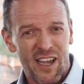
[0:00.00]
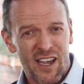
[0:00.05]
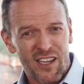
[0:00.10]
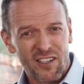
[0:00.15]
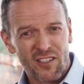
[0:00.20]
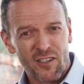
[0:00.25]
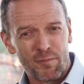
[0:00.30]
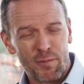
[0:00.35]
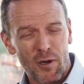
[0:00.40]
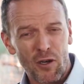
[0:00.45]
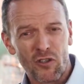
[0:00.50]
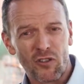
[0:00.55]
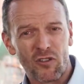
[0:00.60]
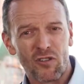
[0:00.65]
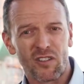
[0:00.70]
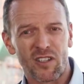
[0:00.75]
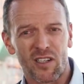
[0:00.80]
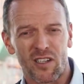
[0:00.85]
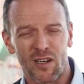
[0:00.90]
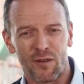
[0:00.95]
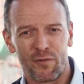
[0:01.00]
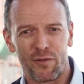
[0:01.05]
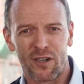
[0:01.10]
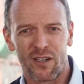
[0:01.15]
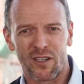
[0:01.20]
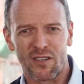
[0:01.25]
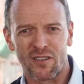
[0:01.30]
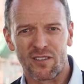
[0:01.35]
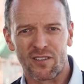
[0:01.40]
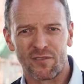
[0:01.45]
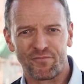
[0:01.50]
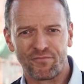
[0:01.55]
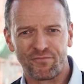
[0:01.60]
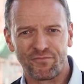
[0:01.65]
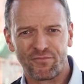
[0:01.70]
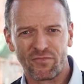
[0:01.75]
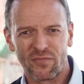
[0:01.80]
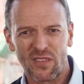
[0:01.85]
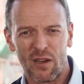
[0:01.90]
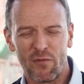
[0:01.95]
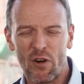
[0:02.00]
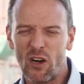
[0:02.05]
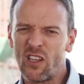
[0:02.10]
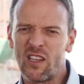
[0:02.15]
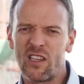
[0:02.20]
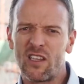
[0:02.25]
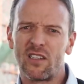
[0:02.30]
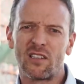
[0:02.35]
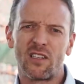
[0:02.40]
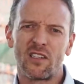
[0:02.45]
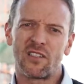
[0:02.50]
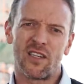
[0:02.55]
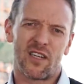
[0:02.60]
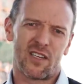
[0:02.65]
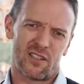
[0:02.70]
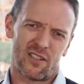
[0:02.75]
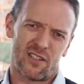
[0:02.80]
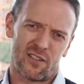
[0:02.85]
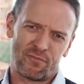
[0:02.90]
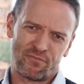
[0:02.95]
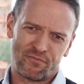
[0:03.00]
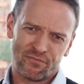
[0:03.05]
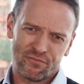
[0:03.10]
as opposed to significance. A very easy test.